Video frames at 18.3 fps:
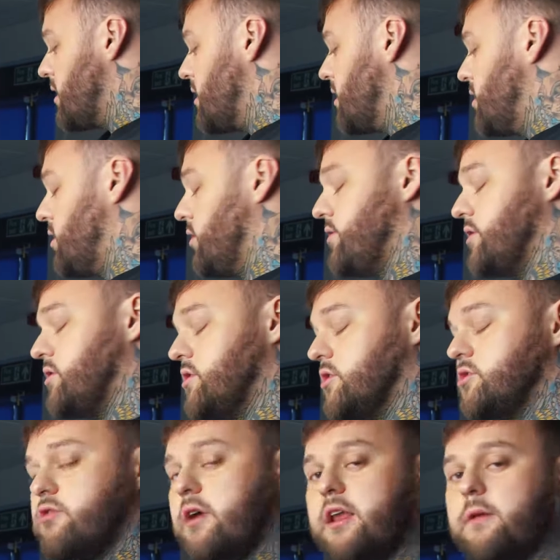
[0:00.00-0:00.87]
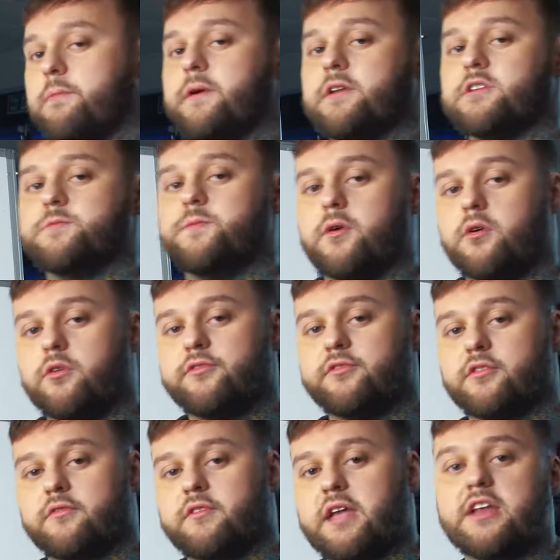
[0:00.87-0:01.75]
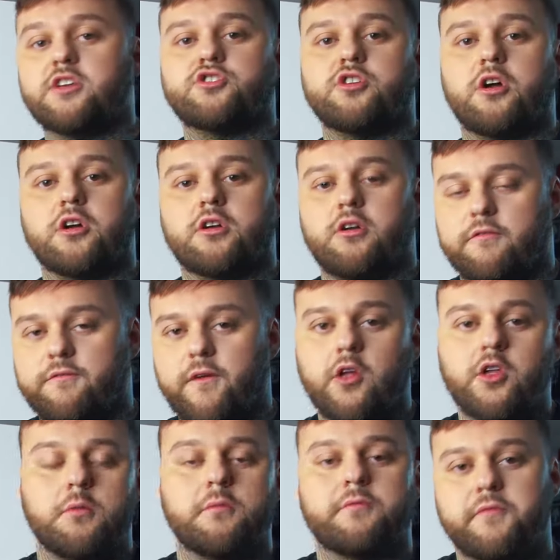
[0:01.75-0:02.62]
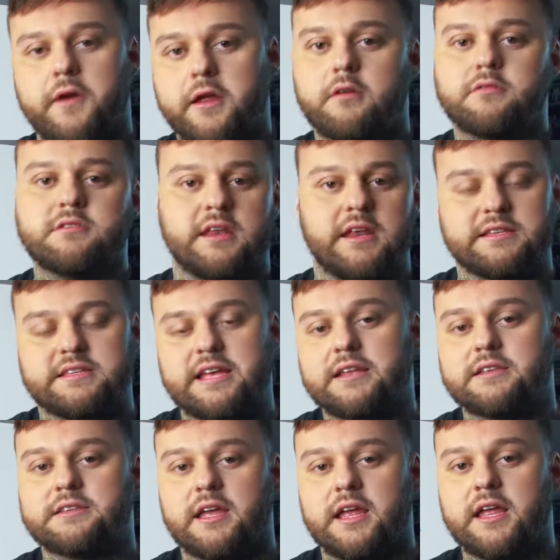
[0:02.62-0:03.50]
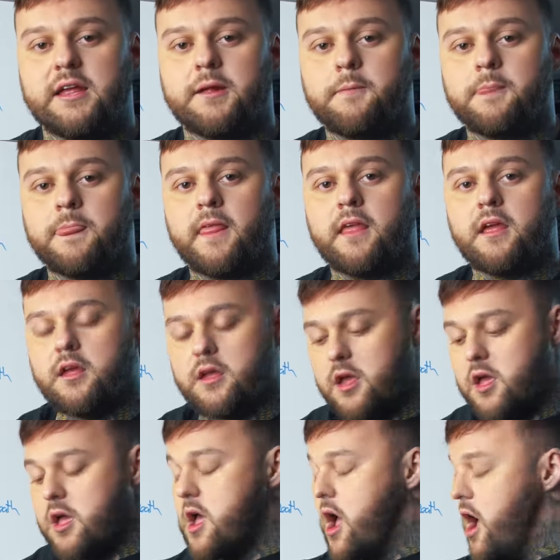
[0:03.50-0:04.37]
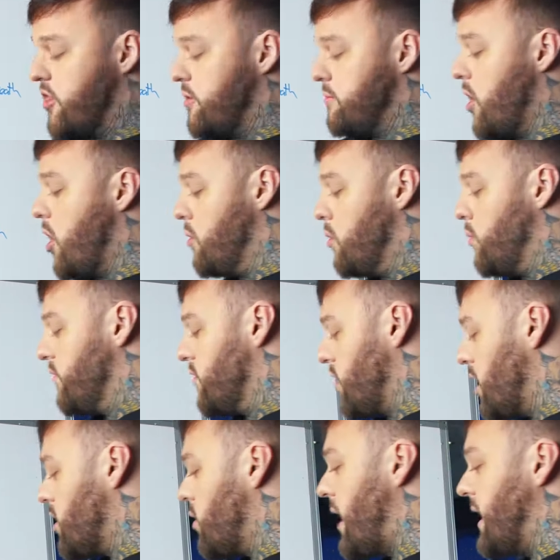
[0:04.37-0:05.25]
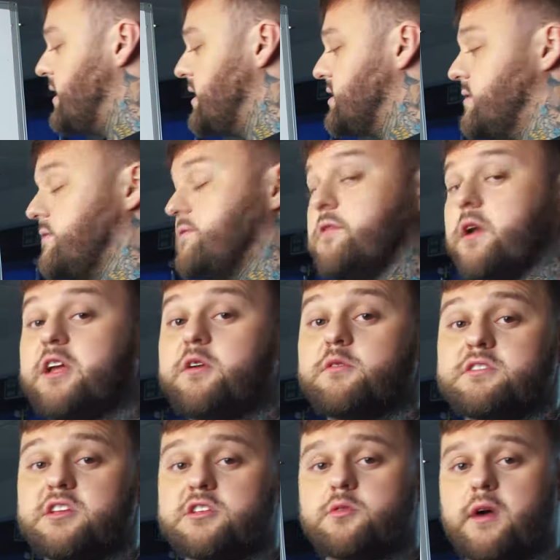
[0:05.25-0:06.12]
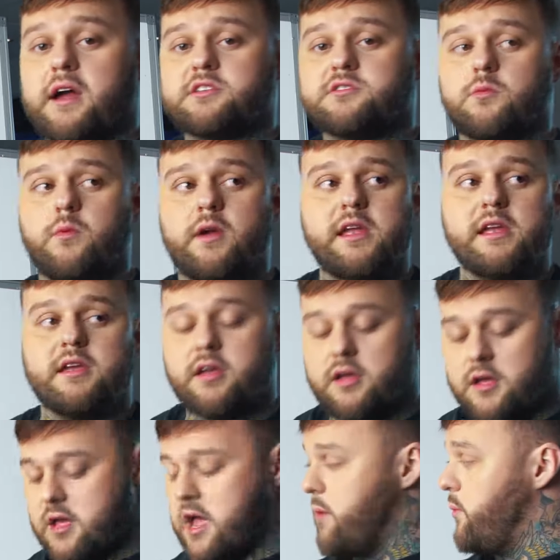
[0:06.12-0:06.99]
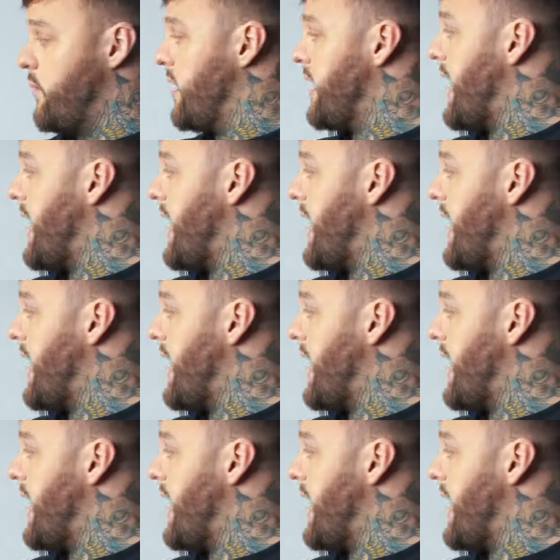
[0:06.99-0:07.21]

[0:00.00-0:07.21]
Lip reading: you know, the training principles of getting stronger are volume, frequency and intensity. At the moment, we've got quite decent frequency twice a week, and we